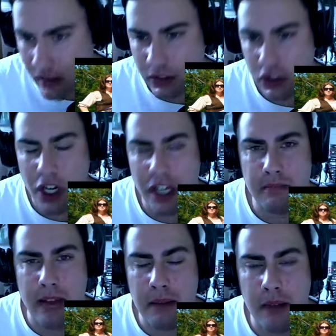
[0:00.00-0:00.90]
Scottish
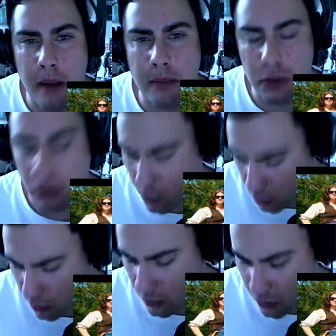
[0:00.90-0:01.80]
bagpipers would
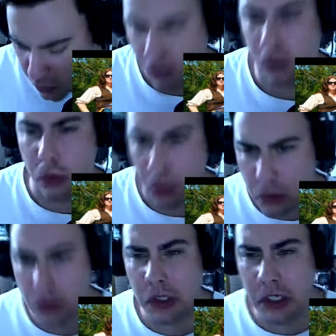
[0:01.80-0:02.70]

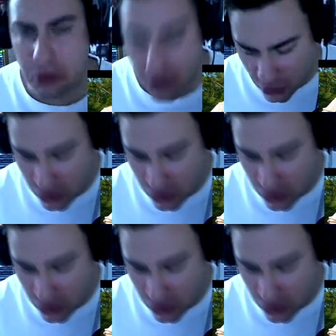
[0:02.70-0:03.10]
look